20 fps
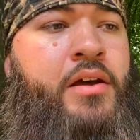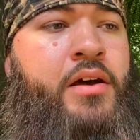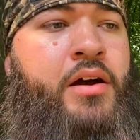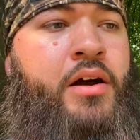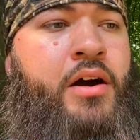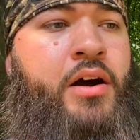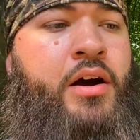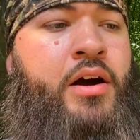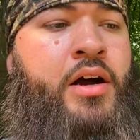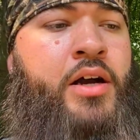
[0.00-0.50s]

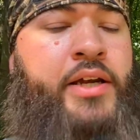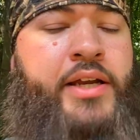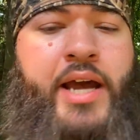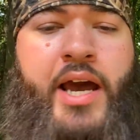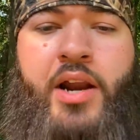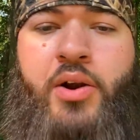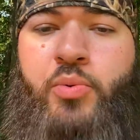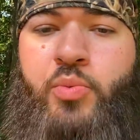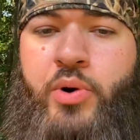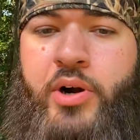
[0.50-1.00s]
and
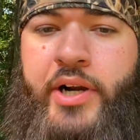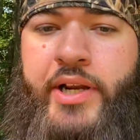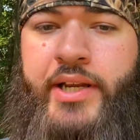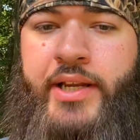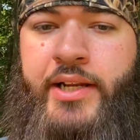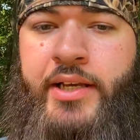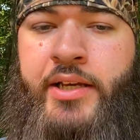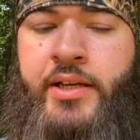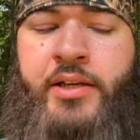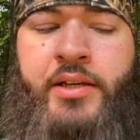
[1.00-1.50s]
kind of work
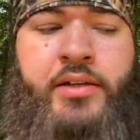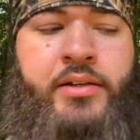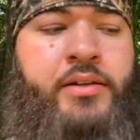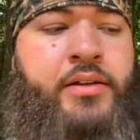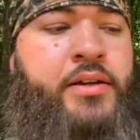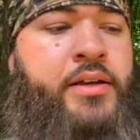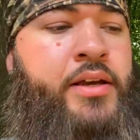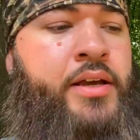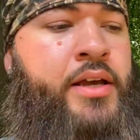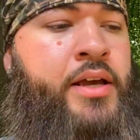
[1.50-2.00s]
it in
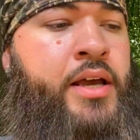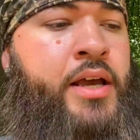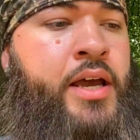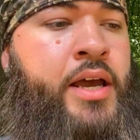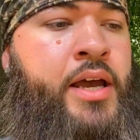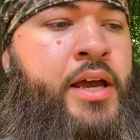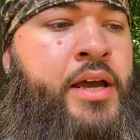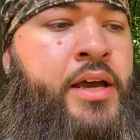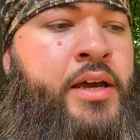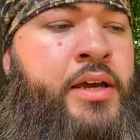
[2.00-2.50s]

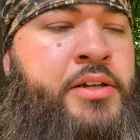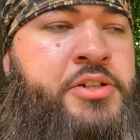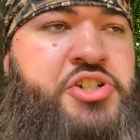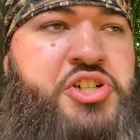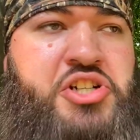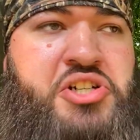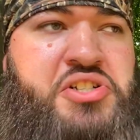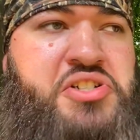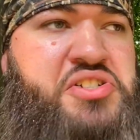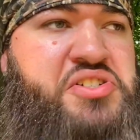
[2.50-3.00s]
and
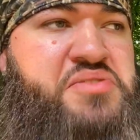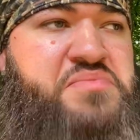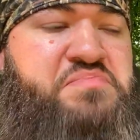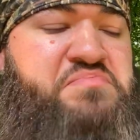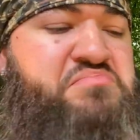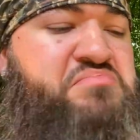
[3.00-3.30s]
just